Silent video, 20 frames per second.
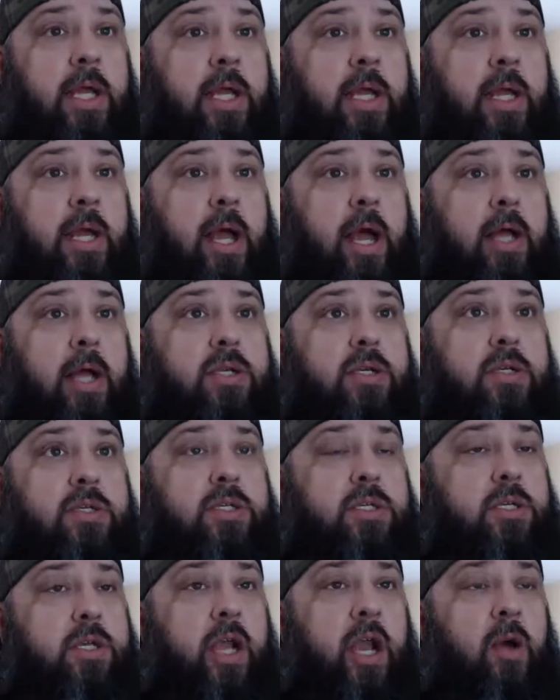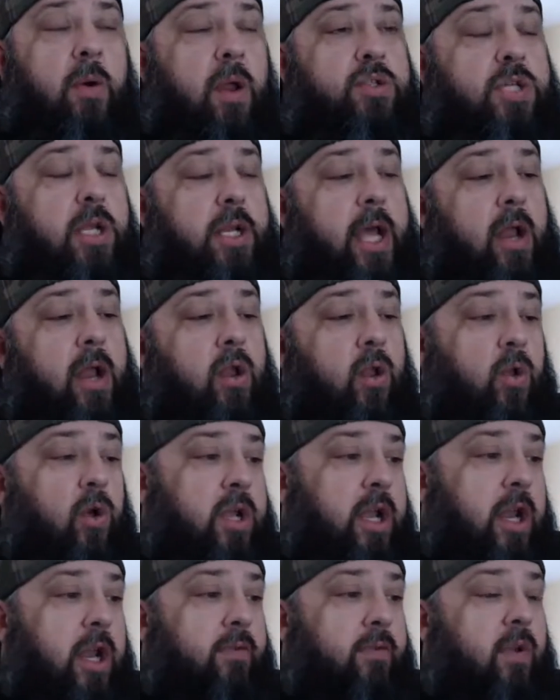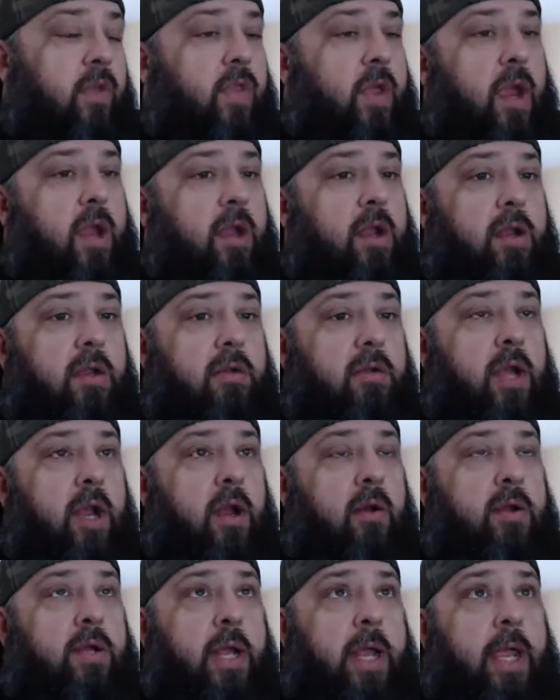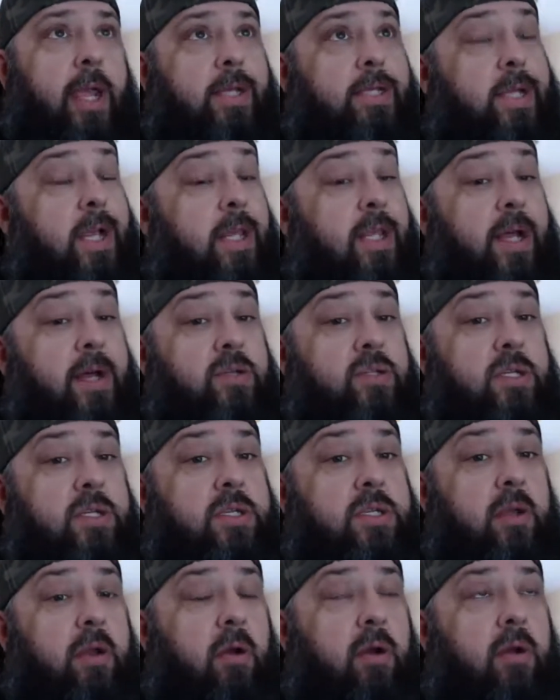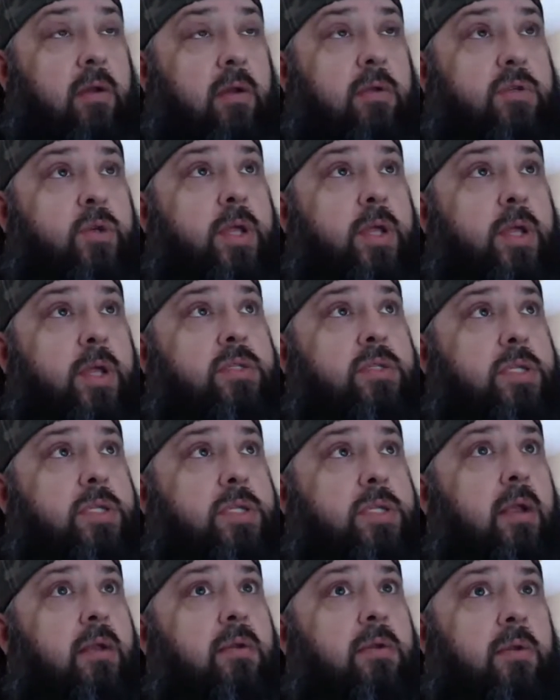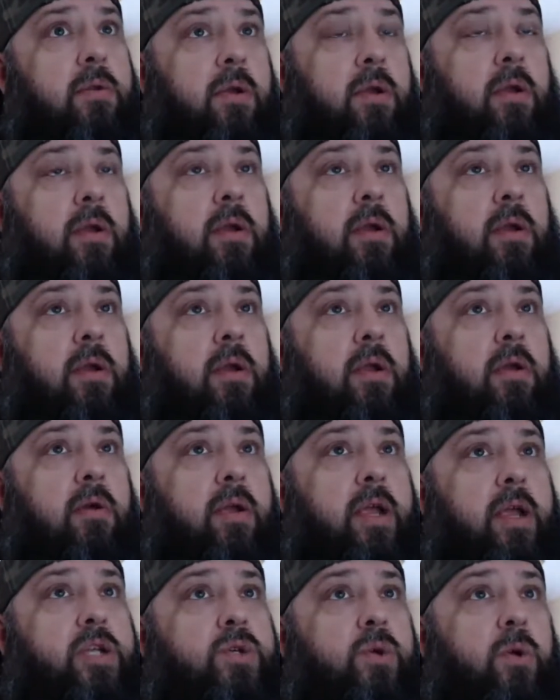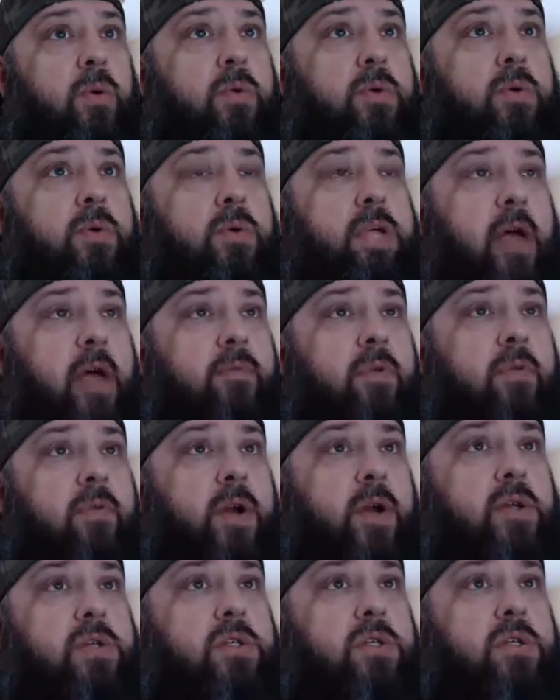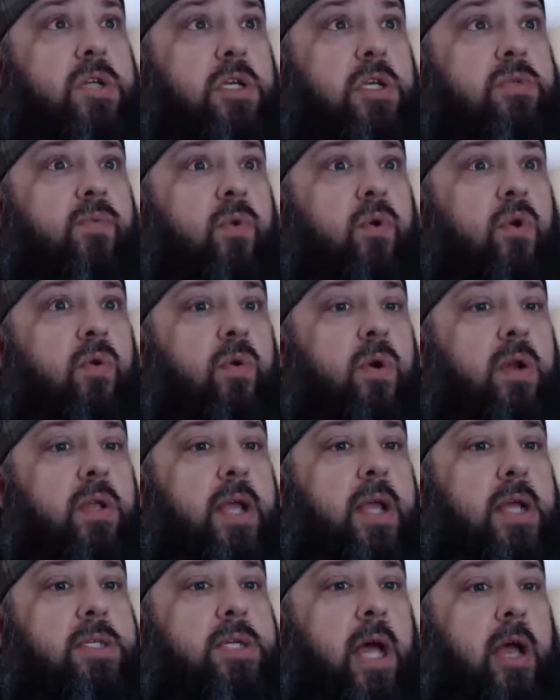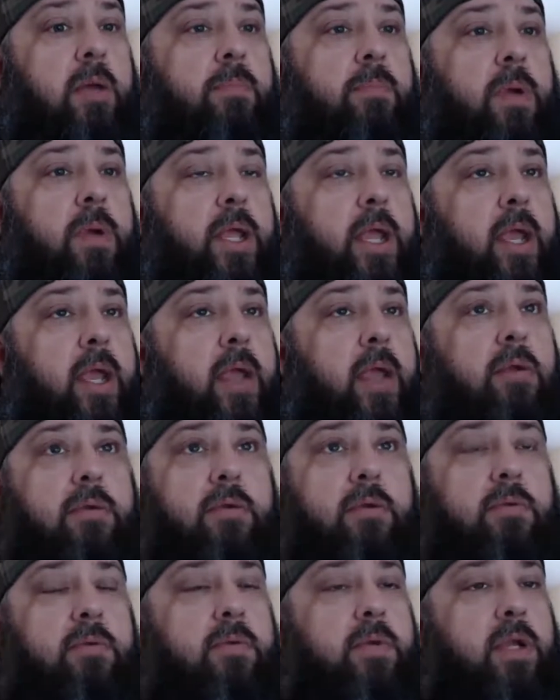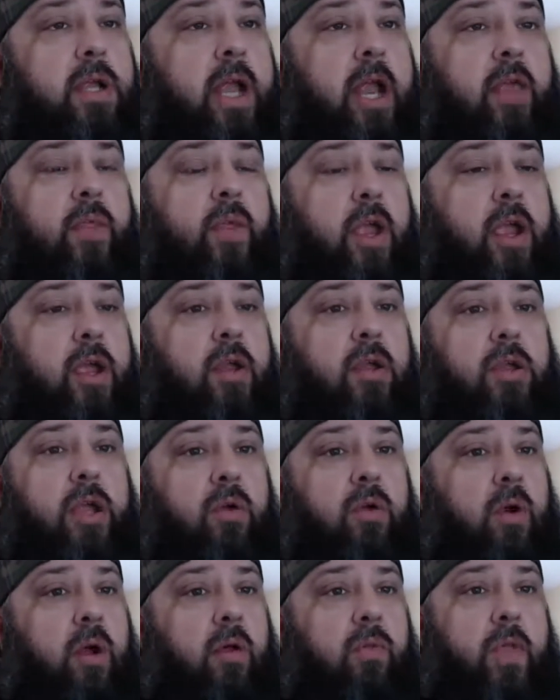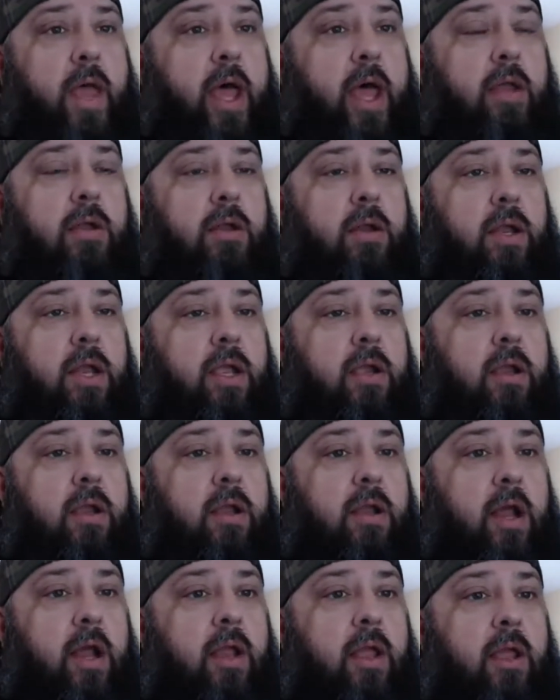I just, when I sat down and looked at everything, and again, 10,000 or in 2010, Ichiro was having a very successful career at that time. But again, anything could have derailed that, and he could not,